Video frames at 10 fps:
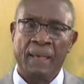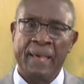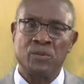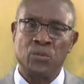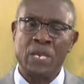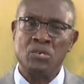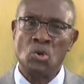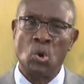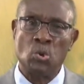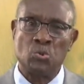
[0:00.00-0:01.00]
And we
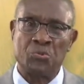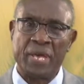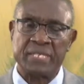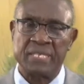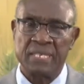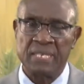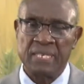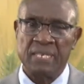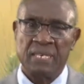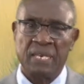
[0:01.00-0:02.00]
know that
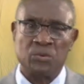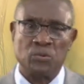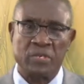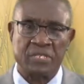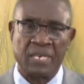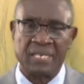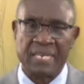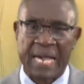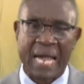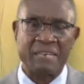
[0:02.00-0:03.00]
it was at
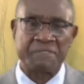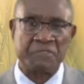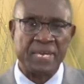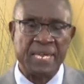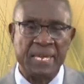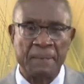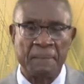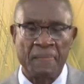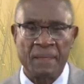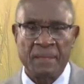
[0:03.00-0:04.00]
Calvary
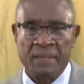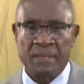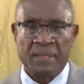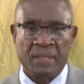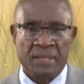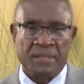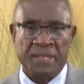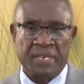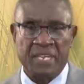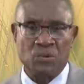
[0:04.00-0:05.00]

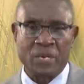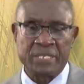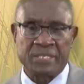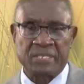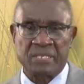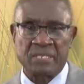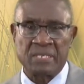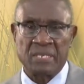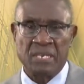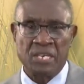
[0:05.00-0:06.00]
that he was
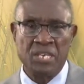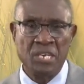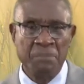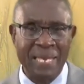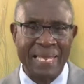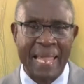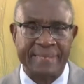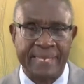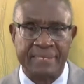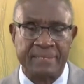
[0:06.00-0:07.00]

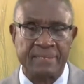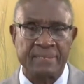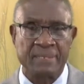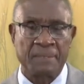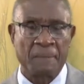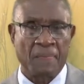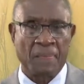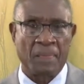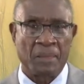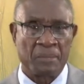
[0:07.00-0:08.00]
humiliated
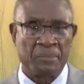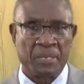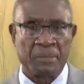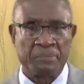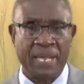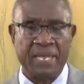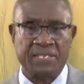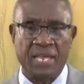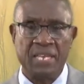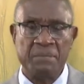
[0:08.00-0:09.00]
by
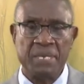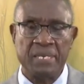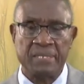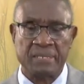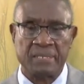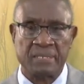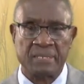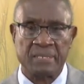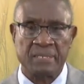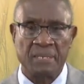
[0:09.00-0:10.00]
his
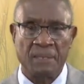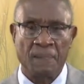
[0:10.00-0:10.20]
enemies.